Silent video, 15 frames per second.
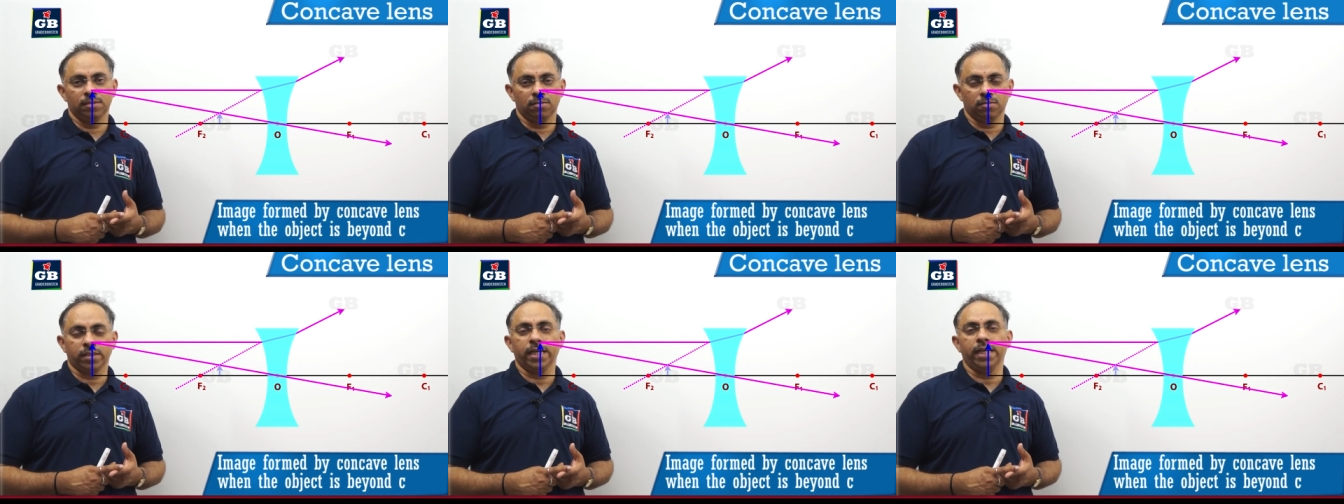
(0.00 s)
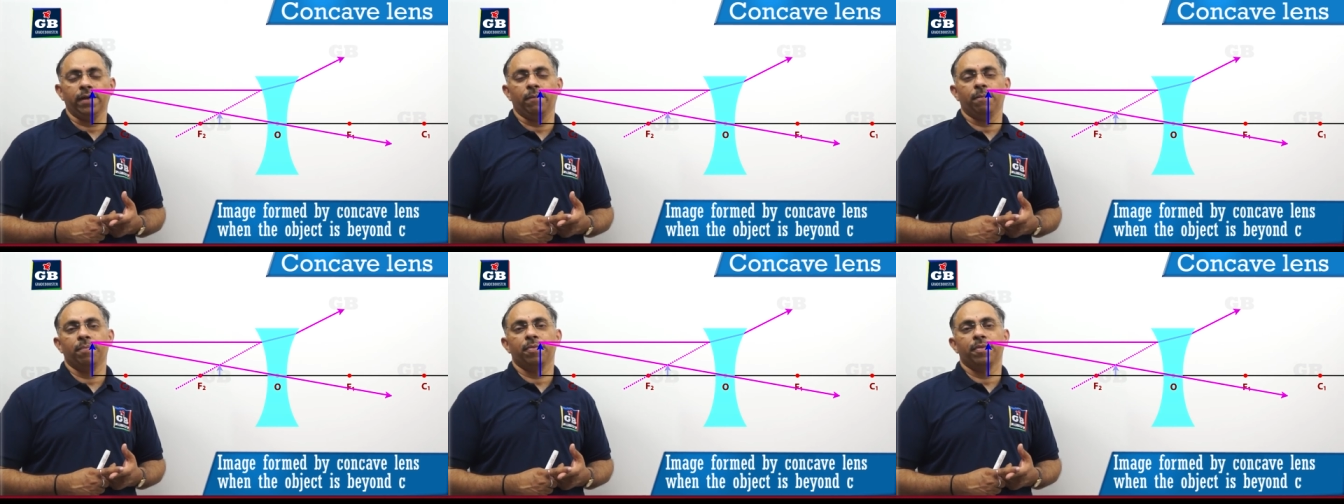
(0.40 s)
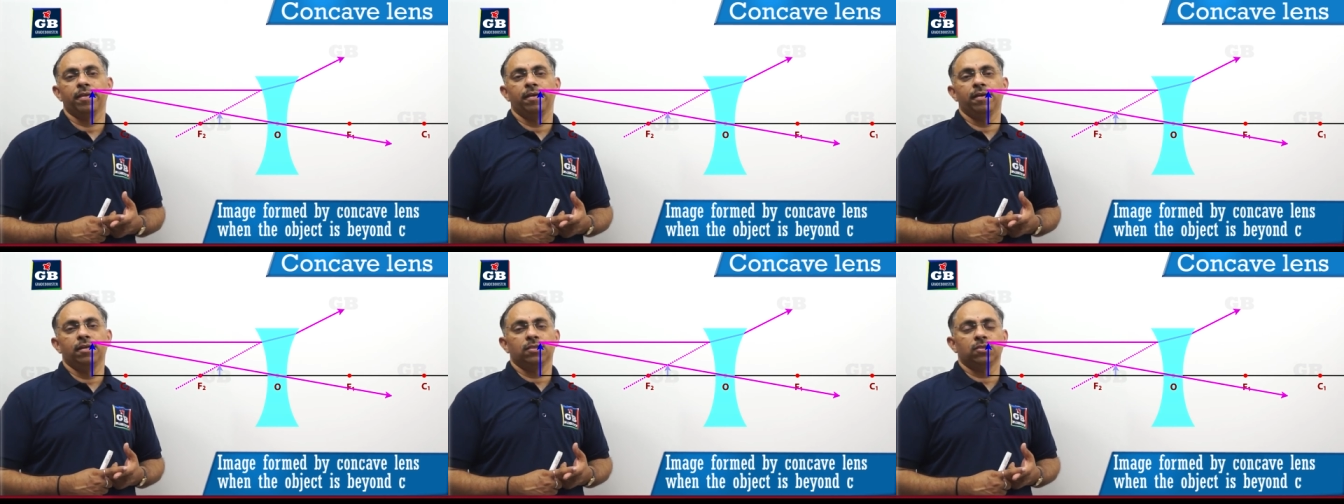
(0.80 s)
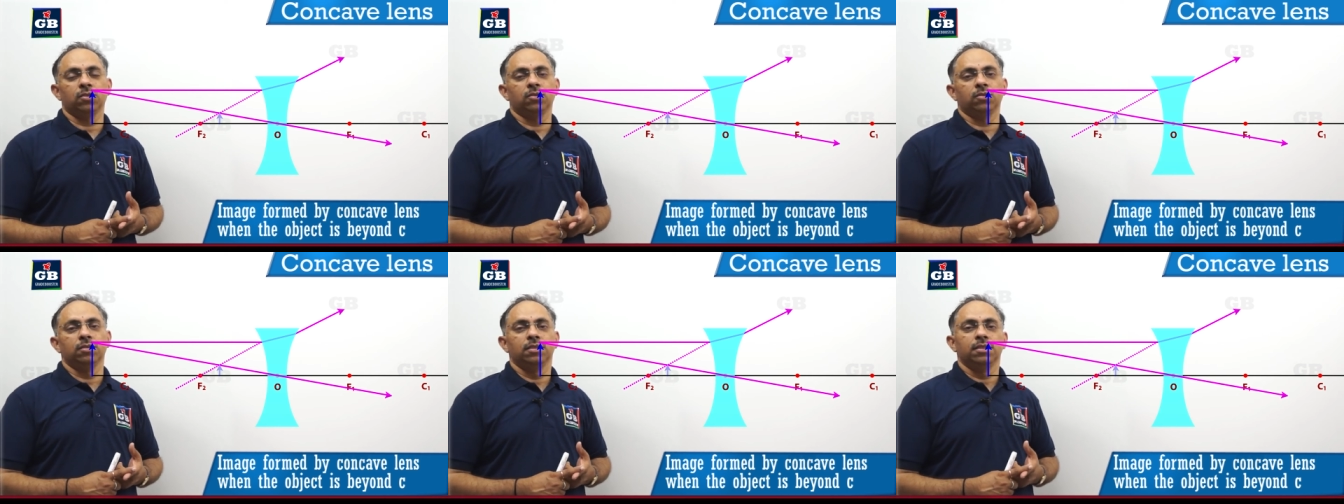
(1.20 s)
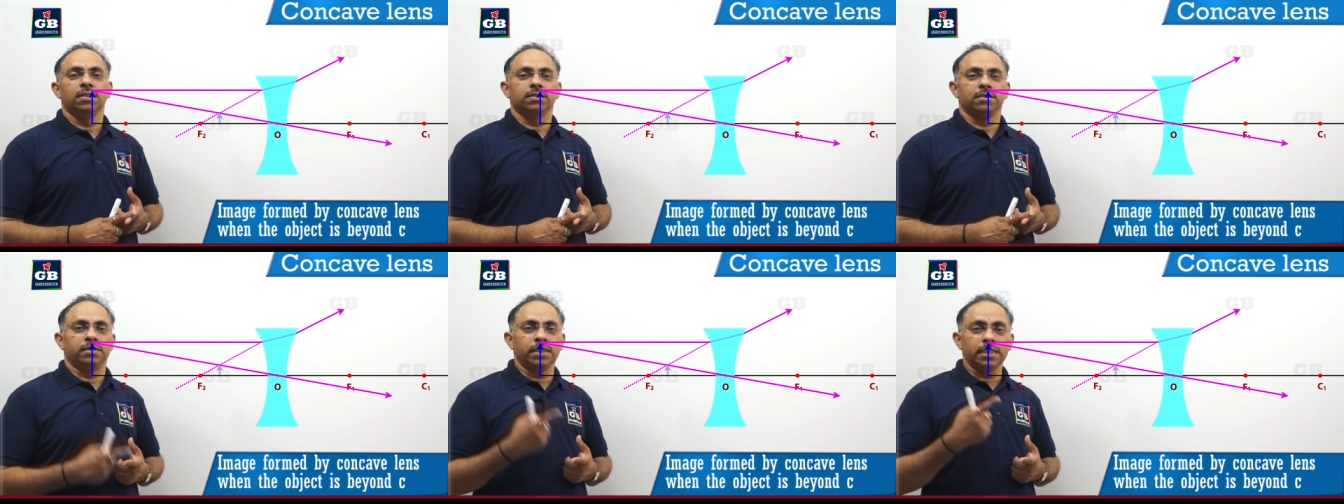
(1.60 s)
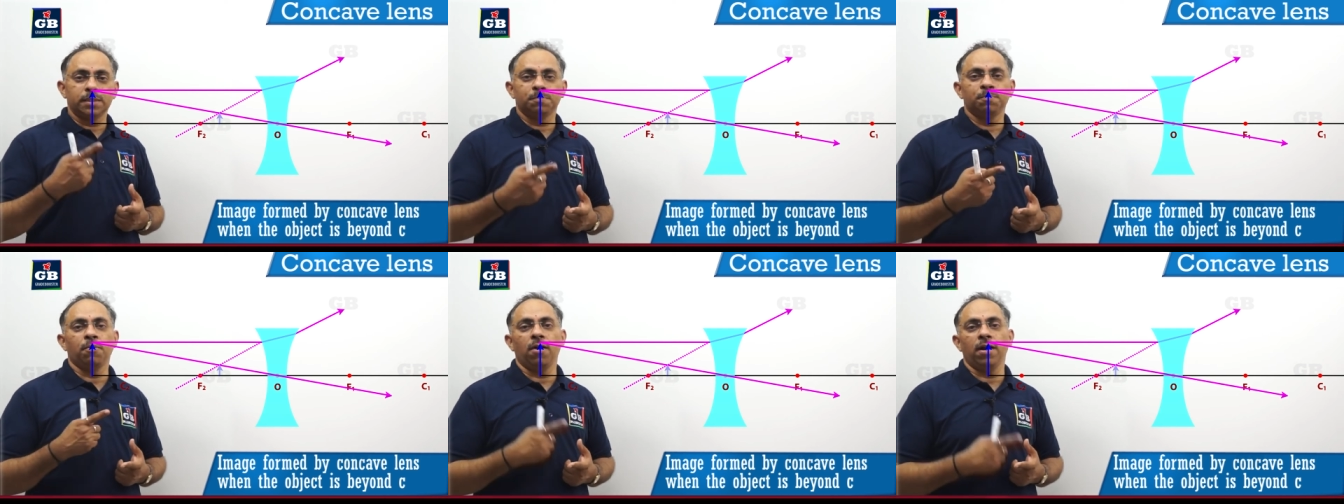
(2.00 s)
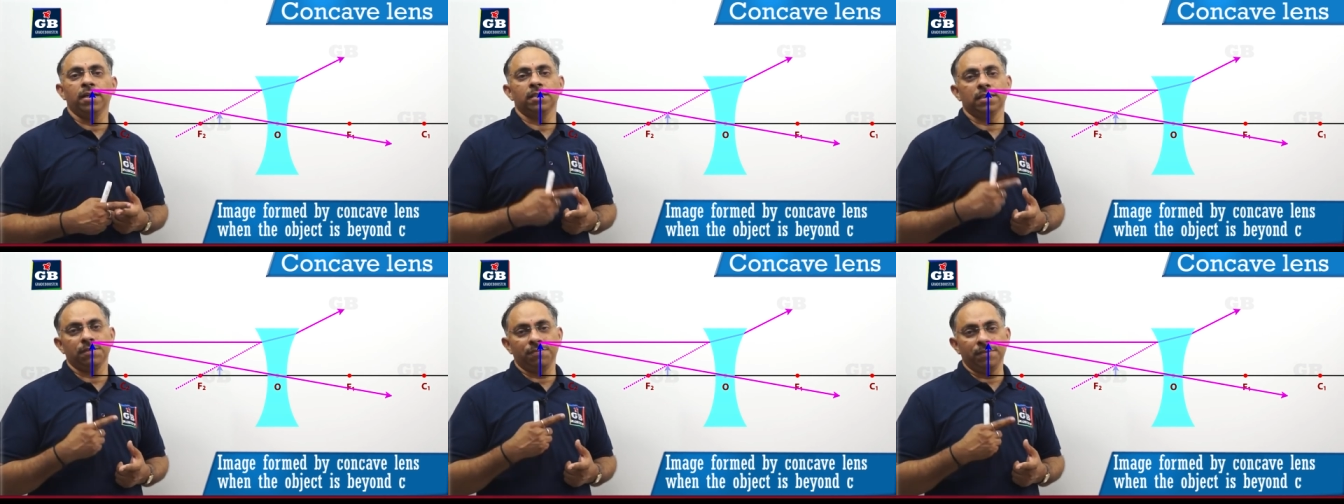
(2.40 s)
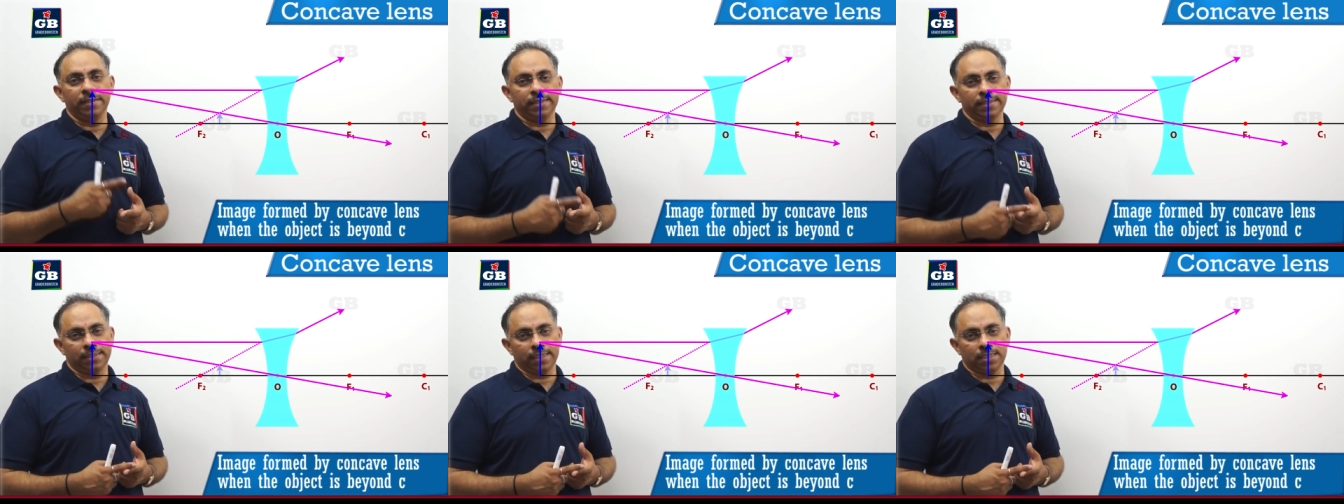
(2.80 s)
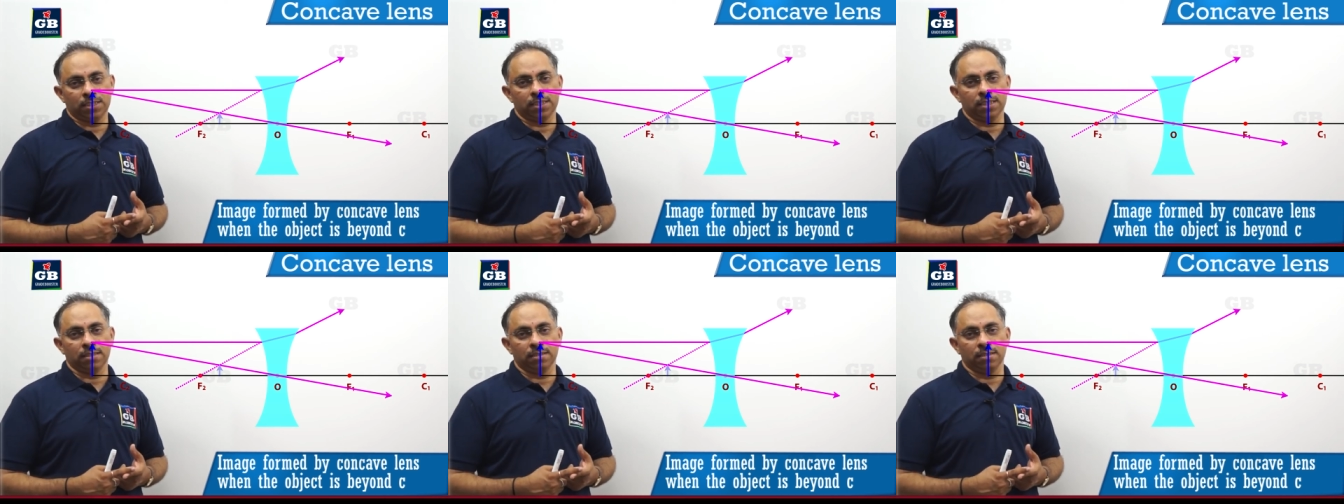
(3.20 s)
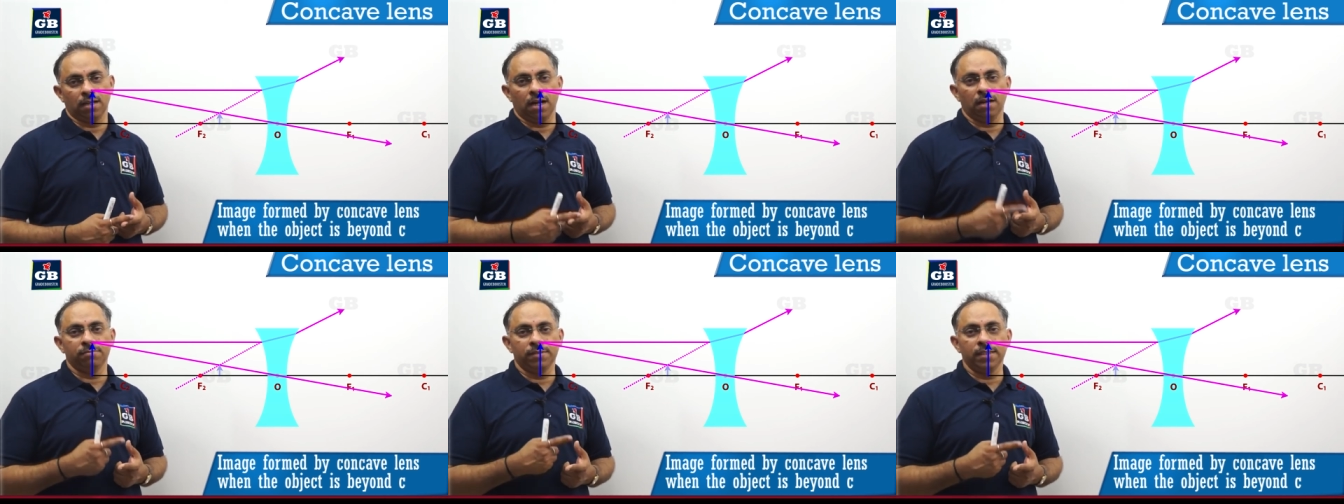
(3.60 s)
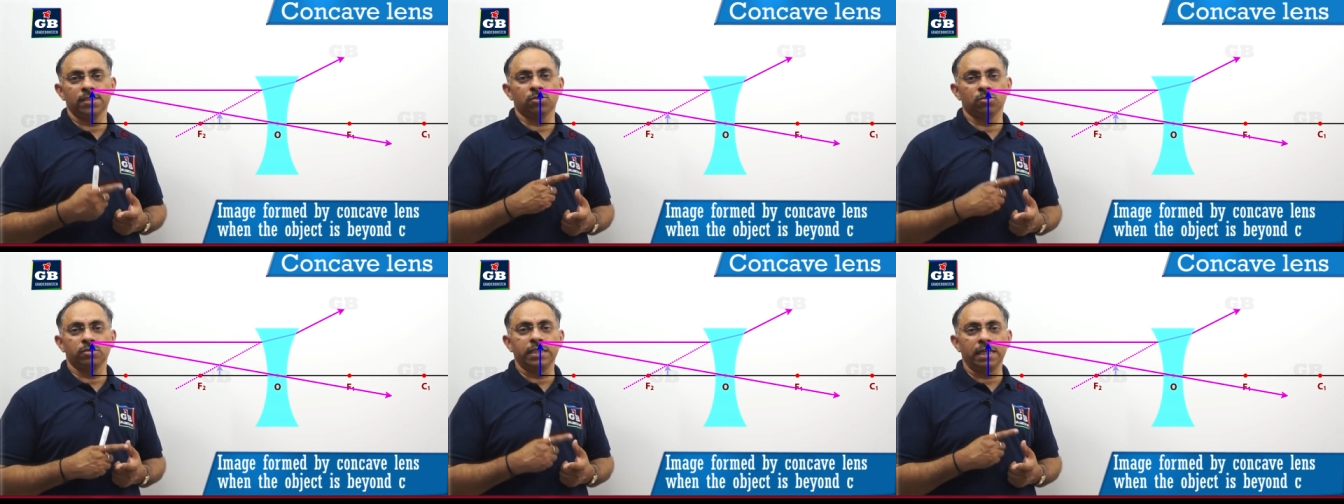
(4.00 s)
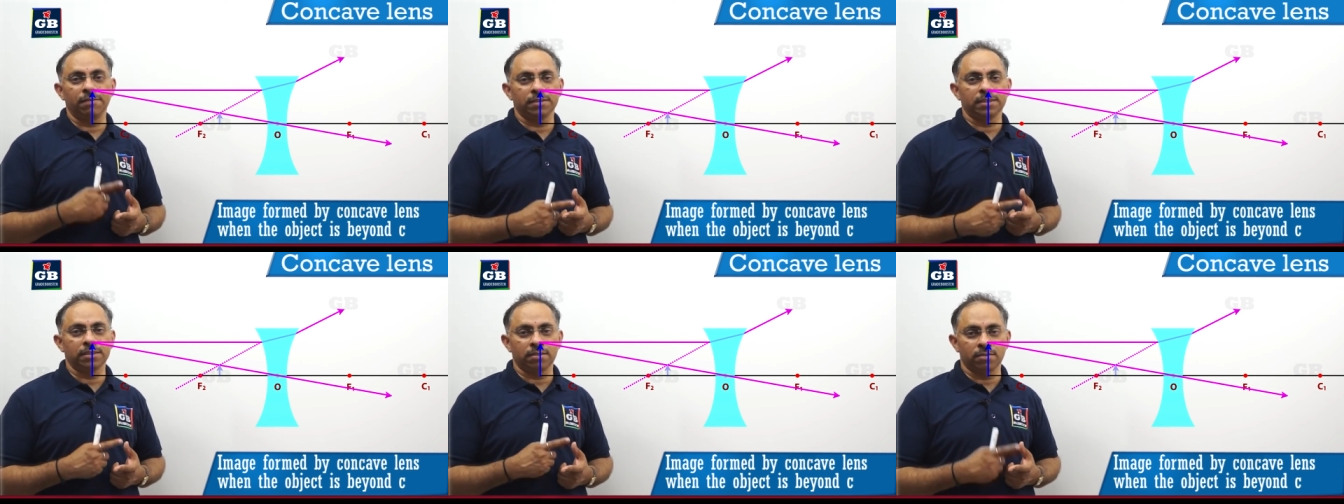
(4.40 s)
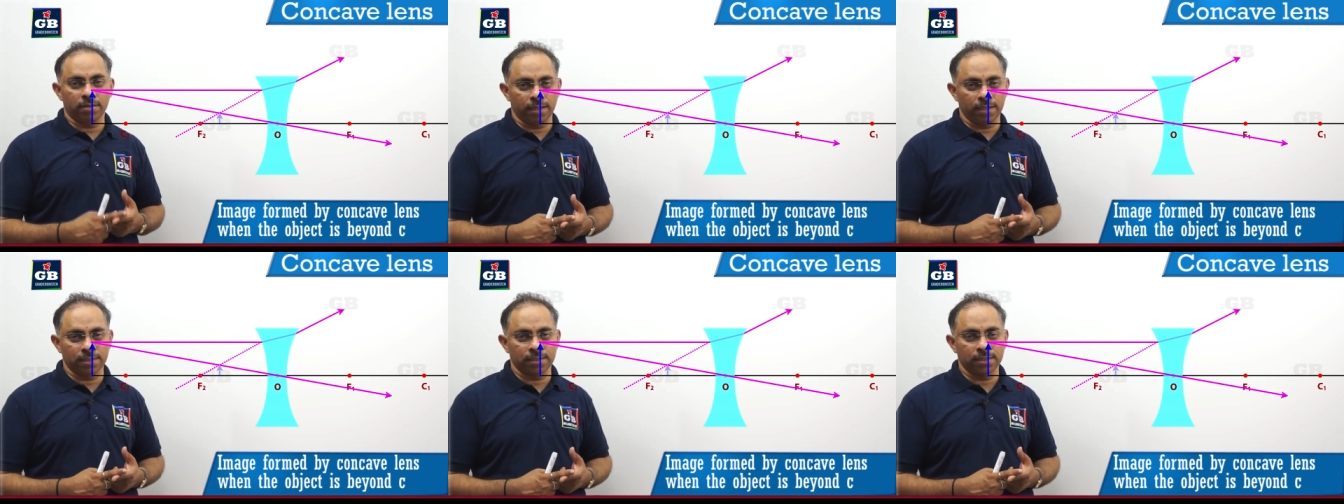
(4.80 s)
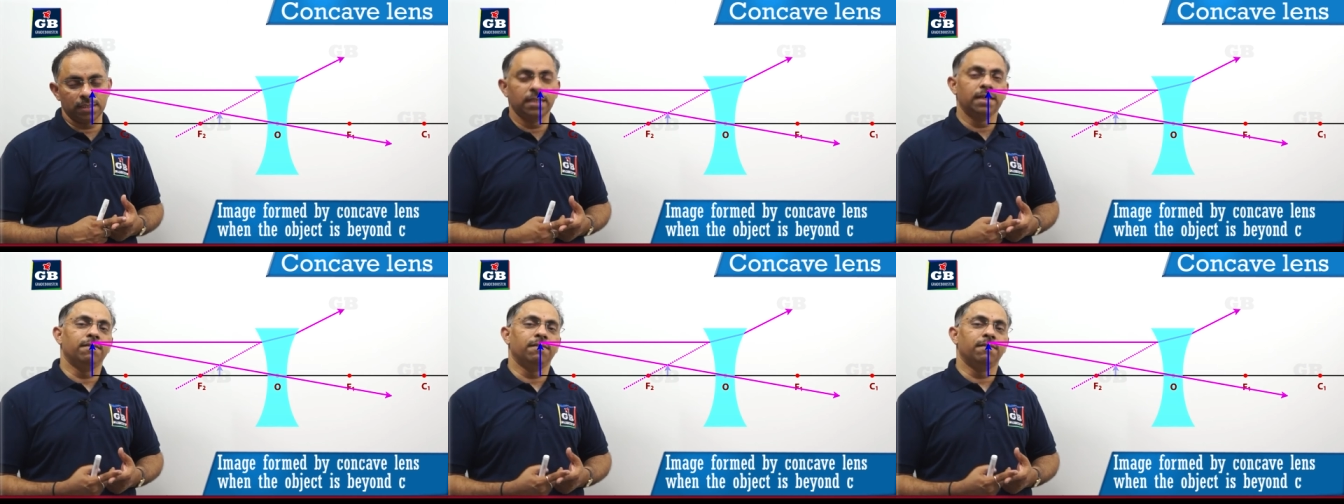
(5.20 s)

Okay. So, this point of intersection of these two divergent rays